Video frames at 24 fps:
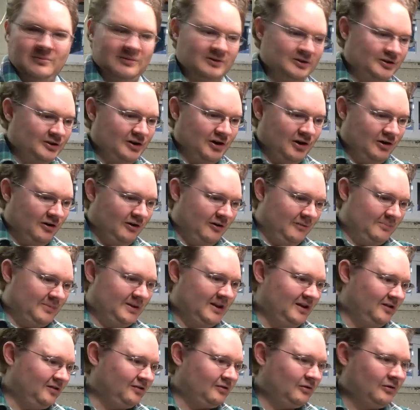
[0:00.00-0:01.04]
you know, a
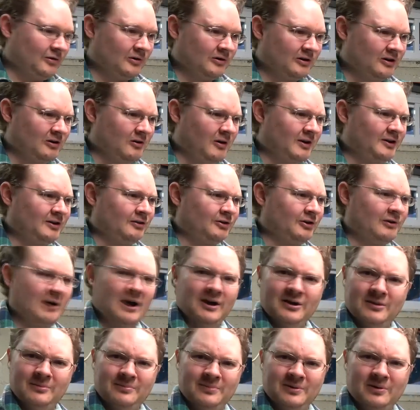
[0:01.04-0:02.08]
piece, or, oh, I don't know how
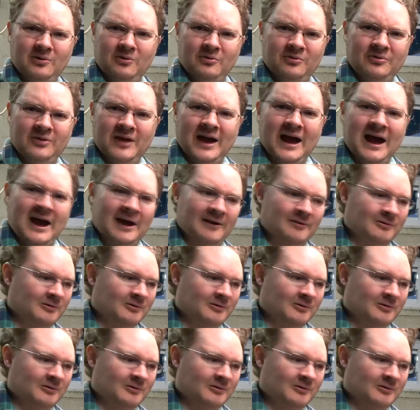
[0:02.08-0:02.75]
to build that,